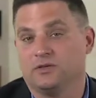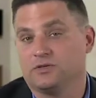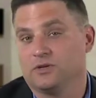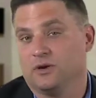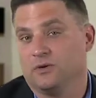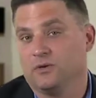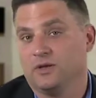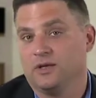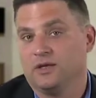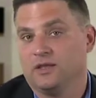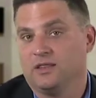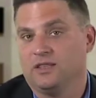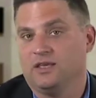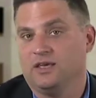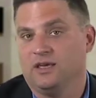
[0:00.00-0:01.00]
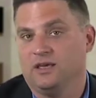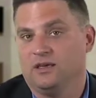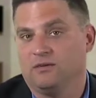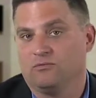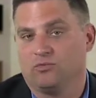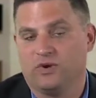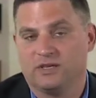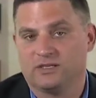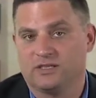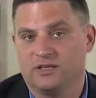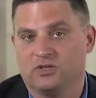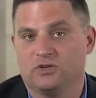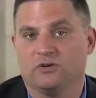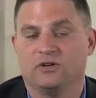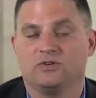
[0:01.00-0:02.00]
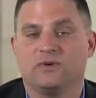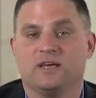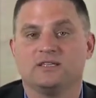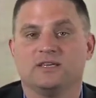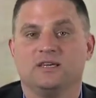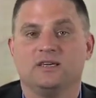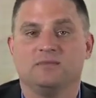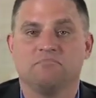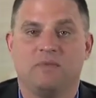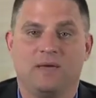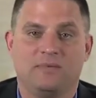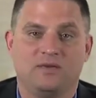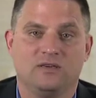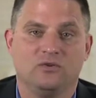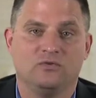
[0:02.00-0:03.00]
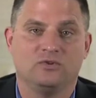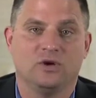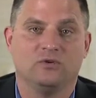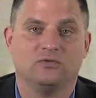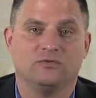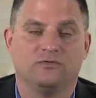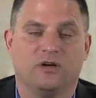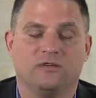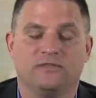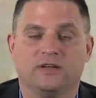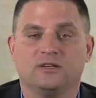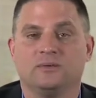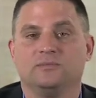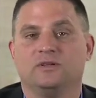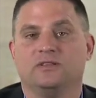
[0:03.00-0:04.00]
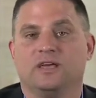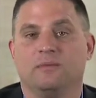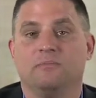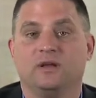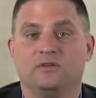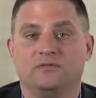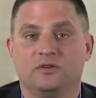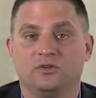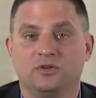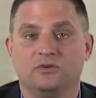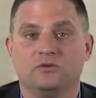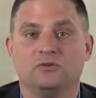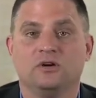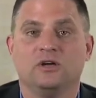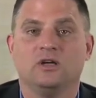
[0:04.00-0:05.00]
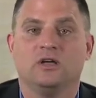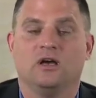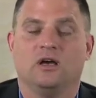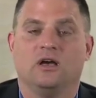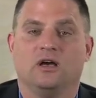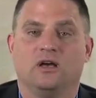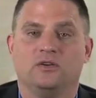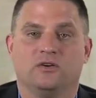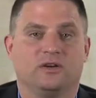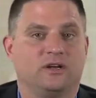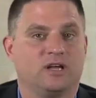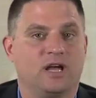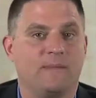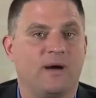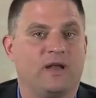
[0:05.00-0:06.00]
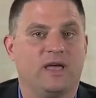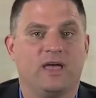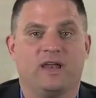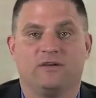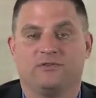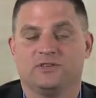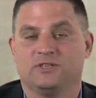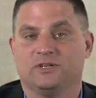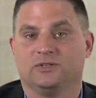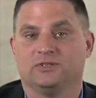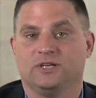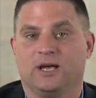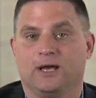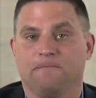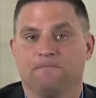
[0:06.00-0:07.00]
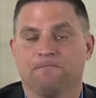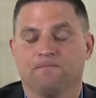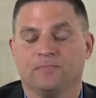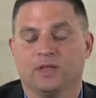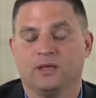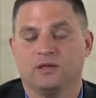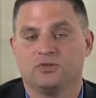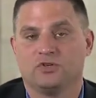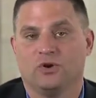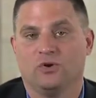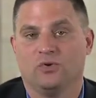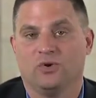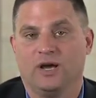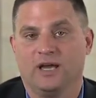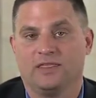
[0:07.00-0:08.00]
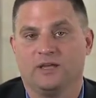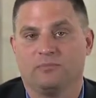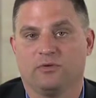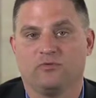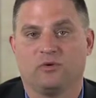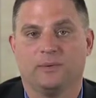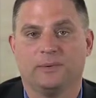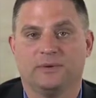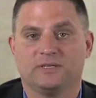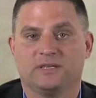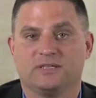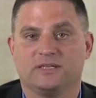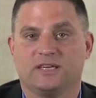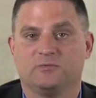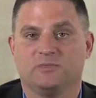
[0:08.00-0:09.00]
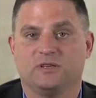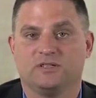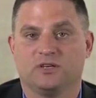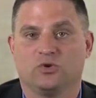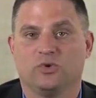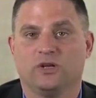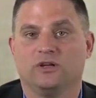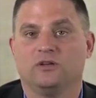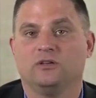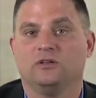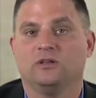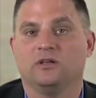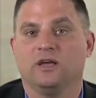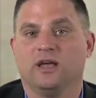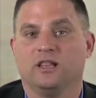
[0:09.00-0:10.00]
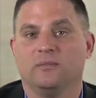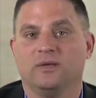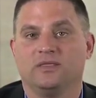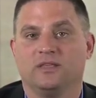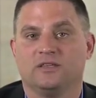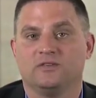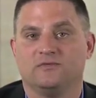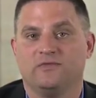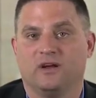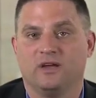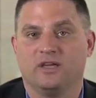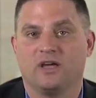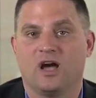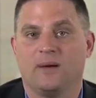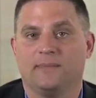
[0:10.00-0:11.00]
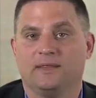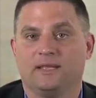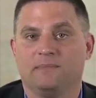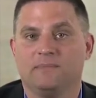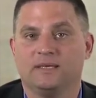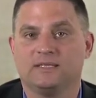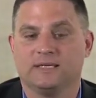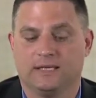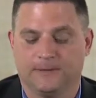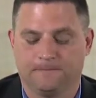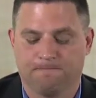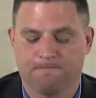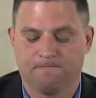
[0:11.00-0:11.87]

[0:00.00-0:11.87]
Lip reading: So the risks that you're addressing, maybe you don't fall victim to them, but if you do, you're going to come out ahead every single time. So I think performing risk assessment is a critical element that's very commonly missing.